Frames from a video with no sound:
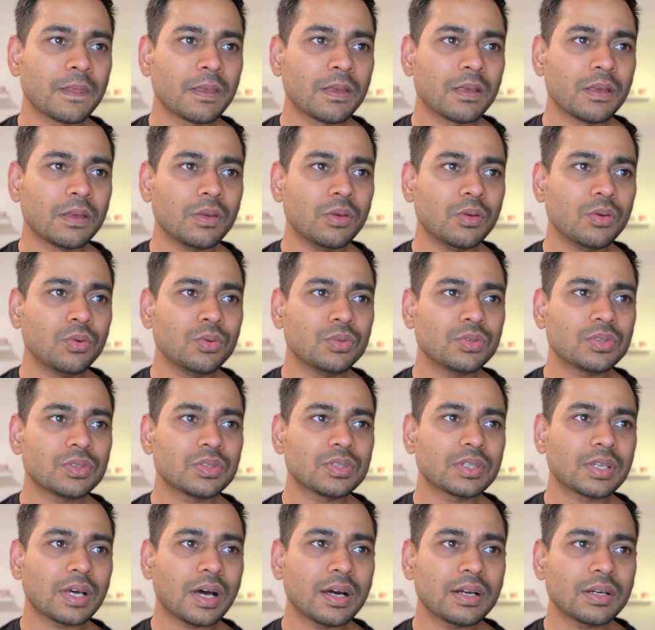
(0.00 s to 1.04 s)
you
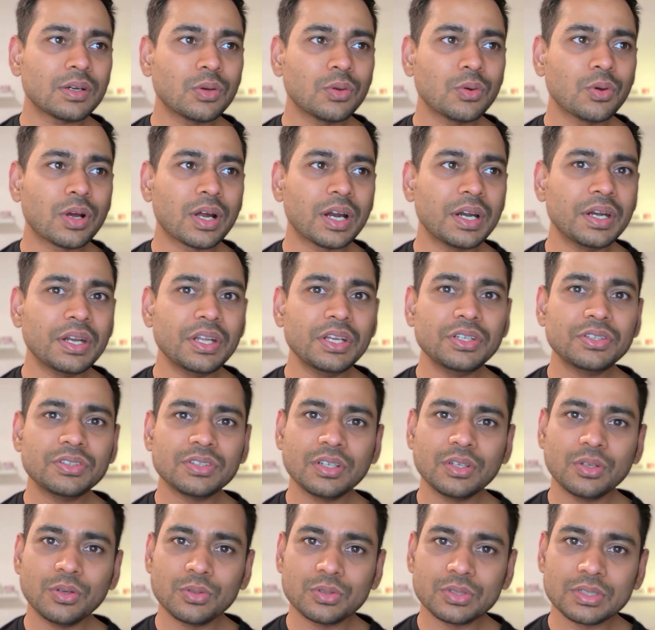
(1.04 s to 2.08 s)
start to
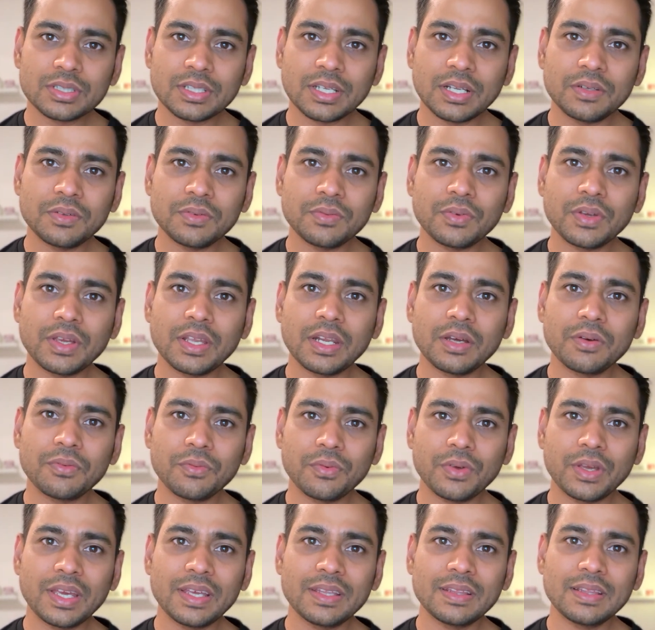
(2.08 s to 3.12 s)
condition yourself in a
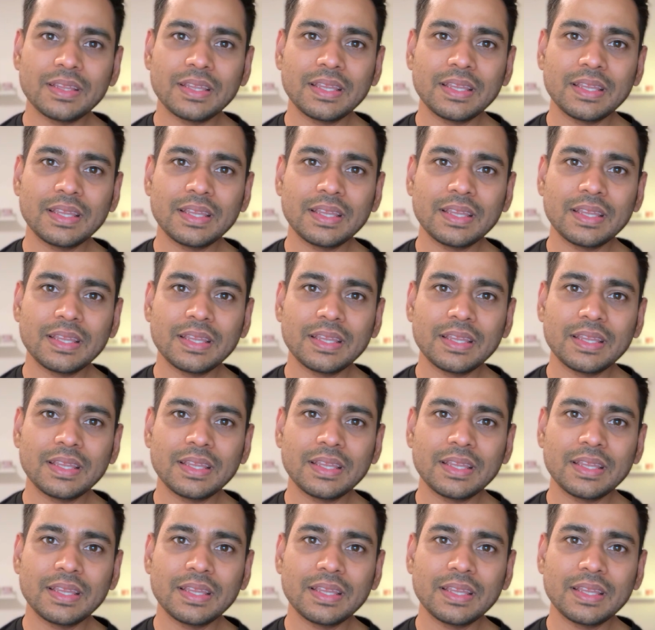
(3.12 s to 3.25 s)
way